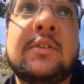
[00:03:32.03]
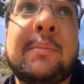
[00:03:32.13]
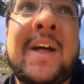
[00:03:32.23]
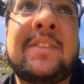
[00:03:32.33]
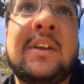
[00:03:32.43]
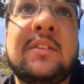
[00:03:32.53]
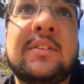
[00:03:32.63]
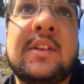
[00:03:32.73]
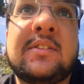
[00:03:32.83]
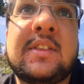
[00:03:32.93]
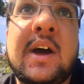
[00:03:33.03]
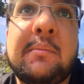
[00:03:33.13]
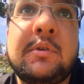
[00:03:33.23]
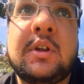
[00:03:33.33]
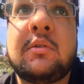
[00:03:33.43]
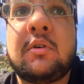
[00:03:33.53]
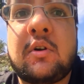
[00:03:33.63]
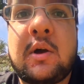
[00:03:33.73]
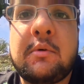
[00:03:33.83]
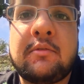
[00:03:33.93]
It's a bad thing in the sense that,
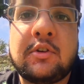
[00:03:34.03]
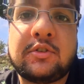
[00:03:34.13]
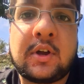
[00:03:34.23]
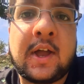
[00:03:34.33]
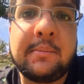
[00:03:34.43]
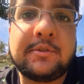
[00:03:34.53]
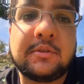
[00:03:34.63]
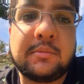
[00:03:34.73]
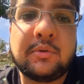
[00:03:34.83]
alright, we've lost our captain,